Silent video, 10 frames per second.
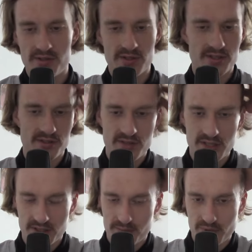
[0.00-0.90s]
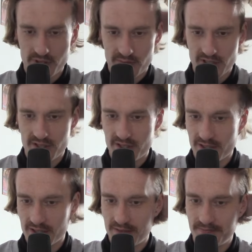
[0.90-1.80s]
a street is pretty much
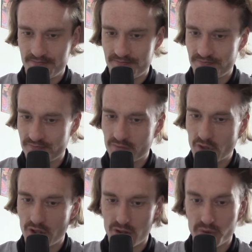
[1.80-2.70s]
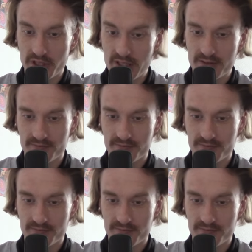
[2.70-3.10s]
all we need.